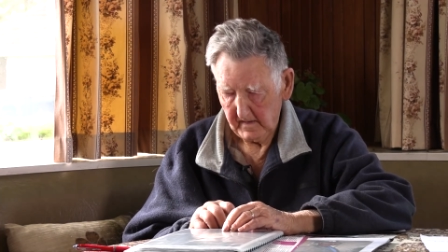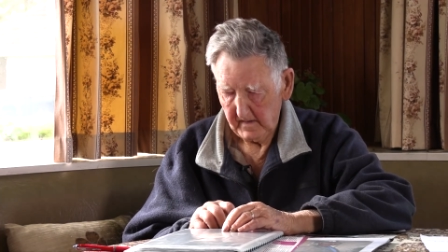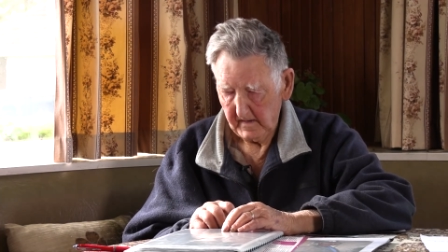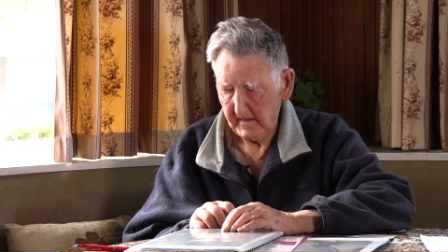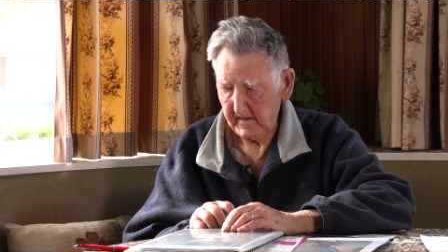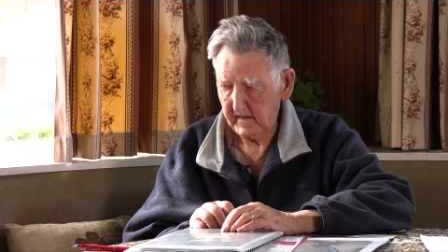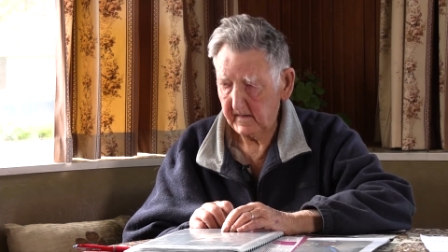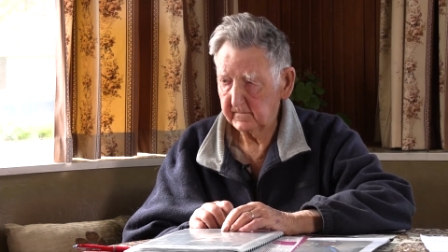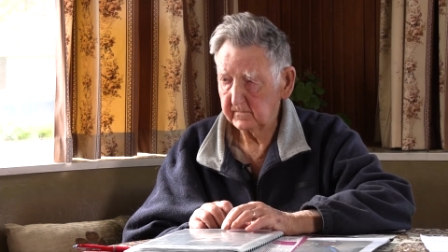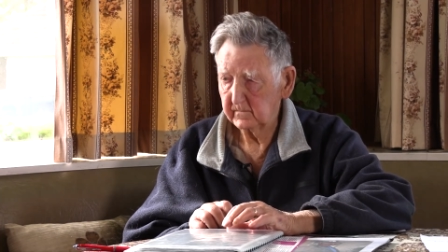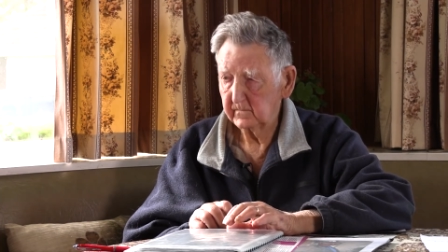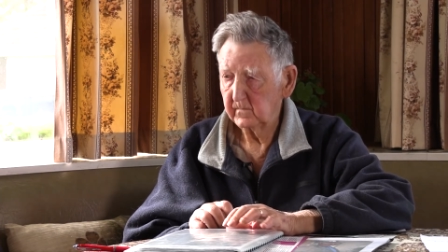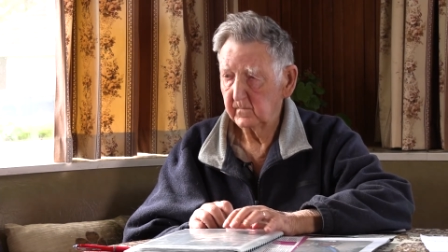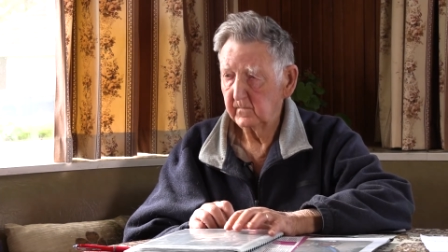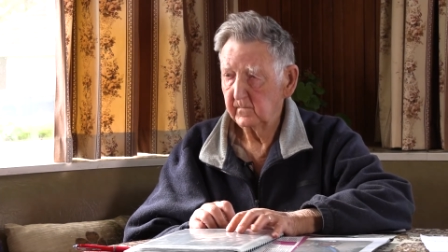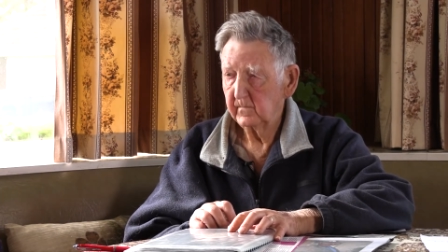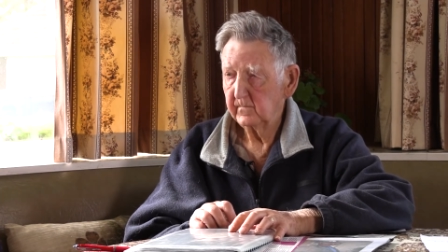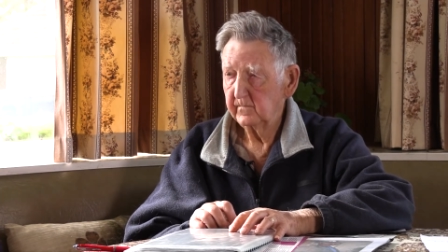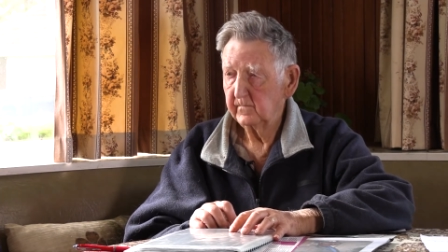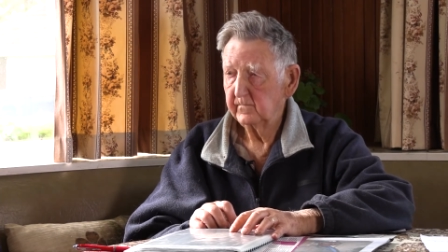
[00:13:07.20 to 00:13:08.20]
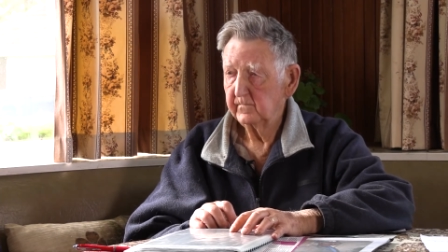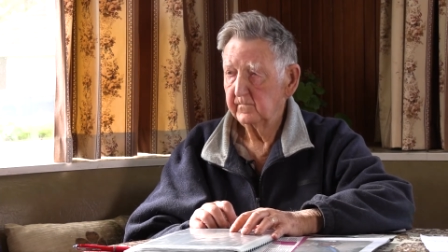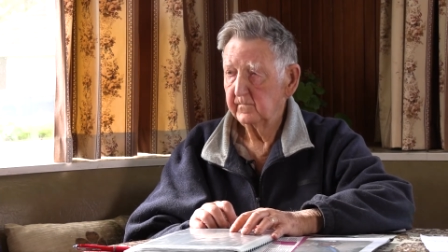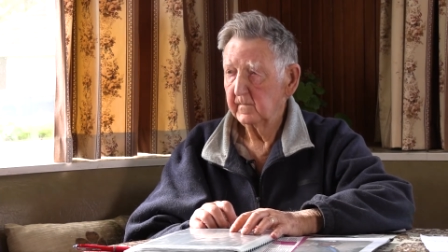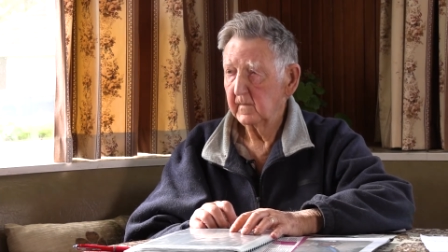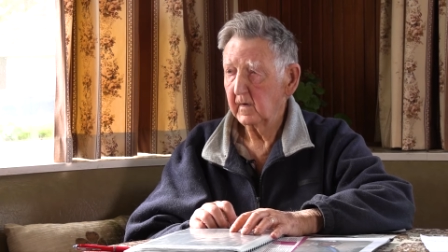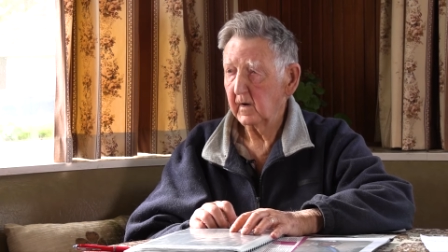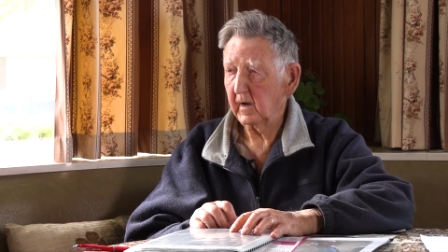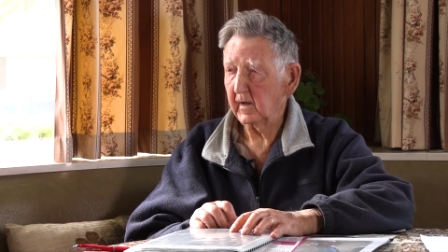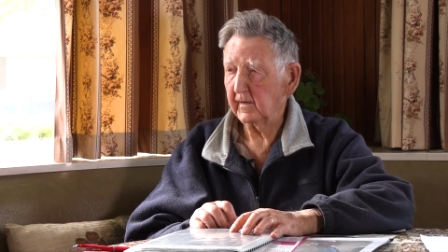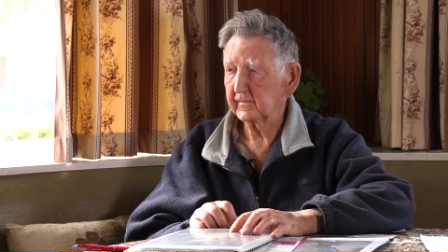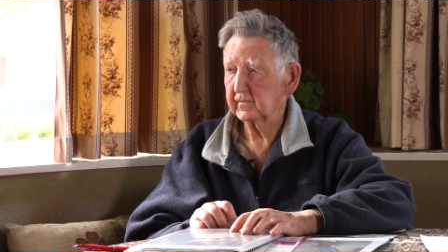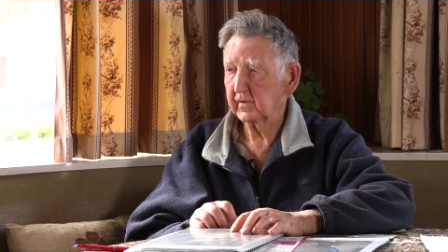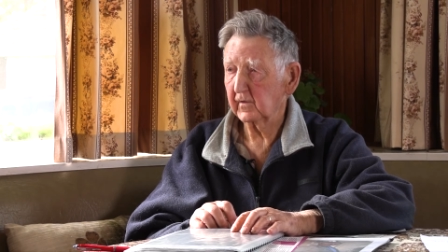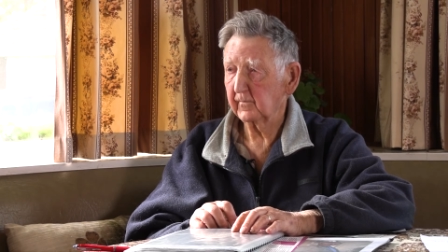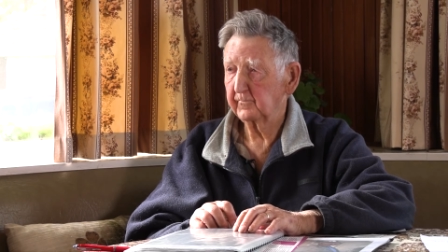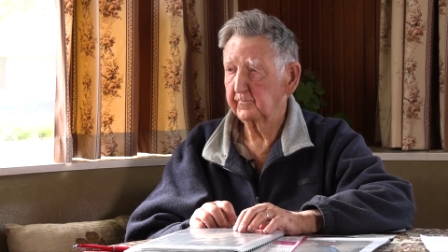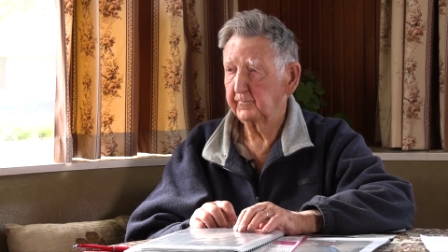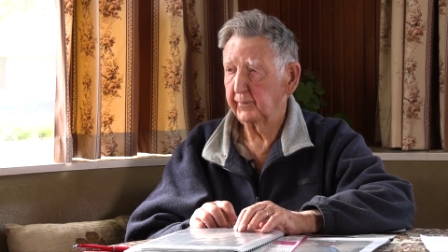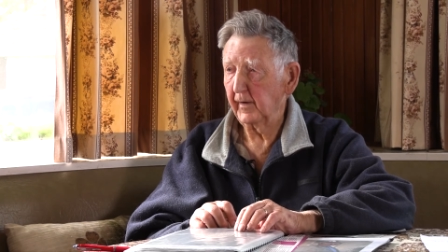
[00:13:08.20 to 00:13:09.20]
And I was
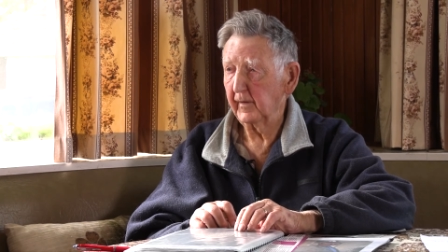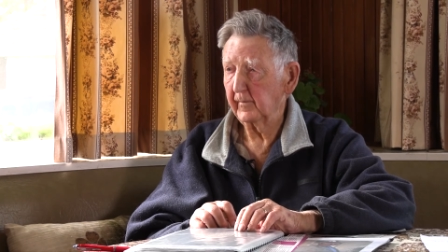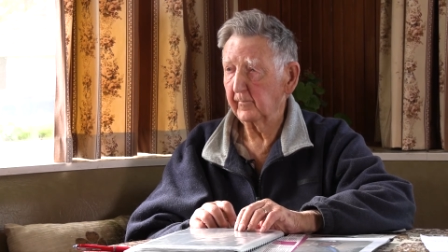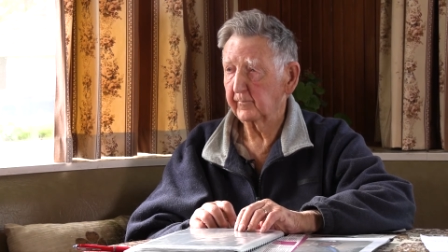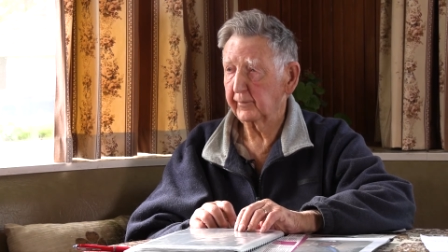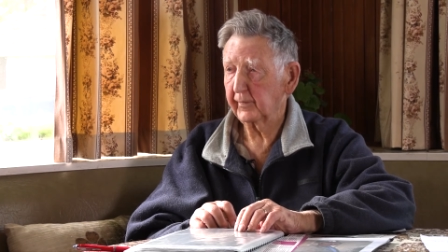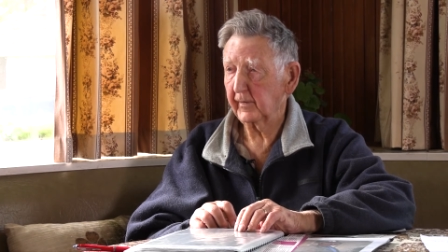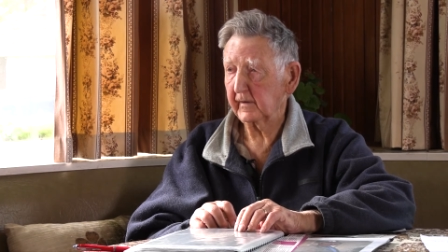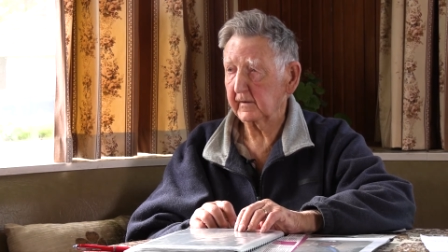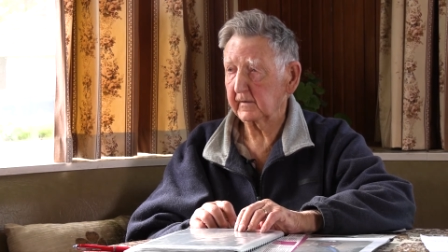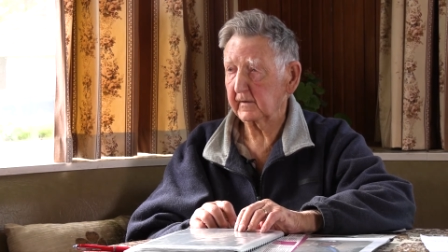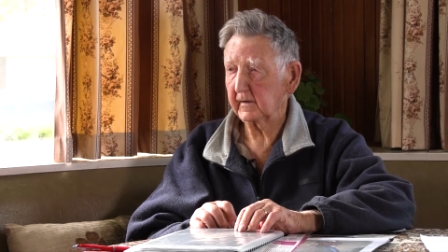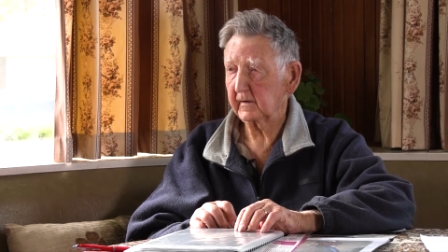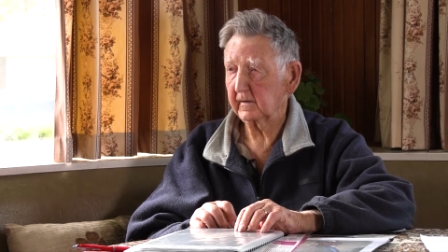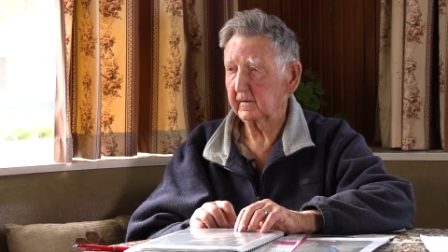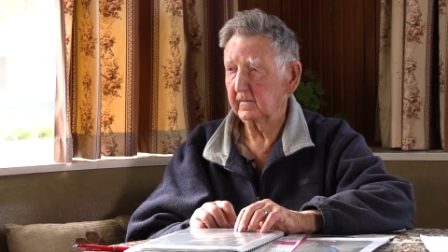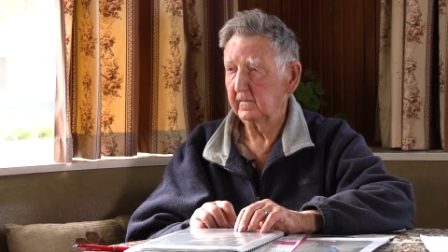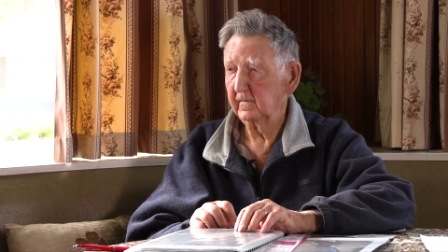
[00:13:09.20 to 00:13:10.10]
pinpricking.